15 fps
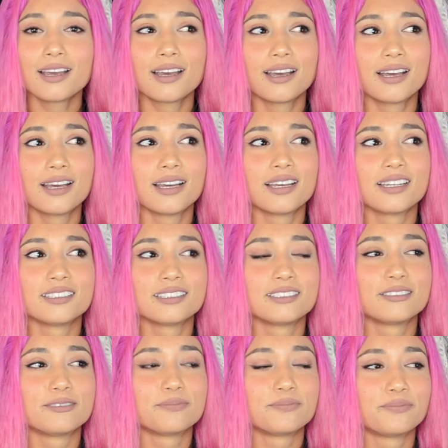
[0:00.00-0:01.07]

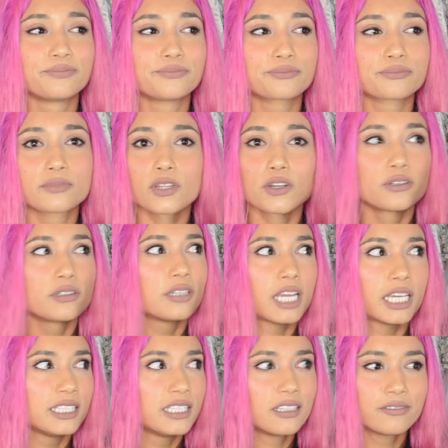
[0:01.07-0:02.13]
or
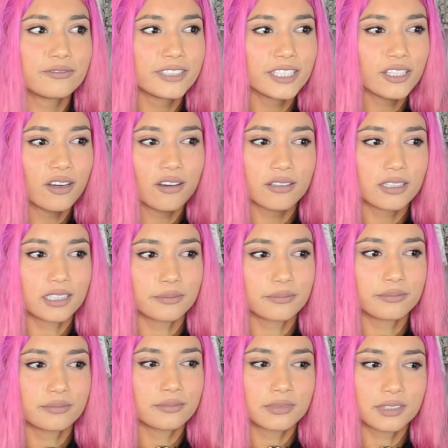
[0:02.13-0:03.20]
any of the
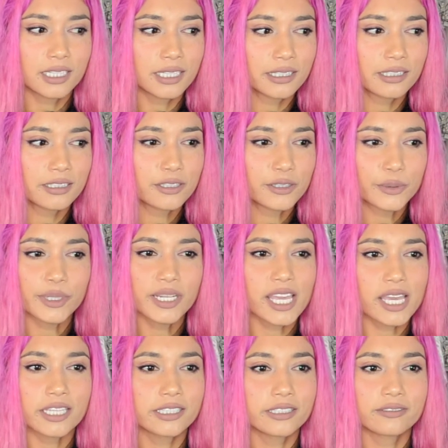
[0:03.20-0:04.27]
other like
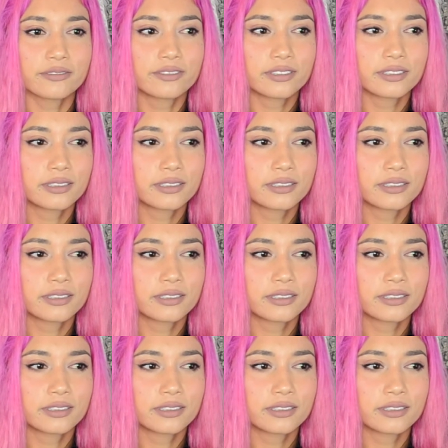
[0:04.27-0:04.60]
creative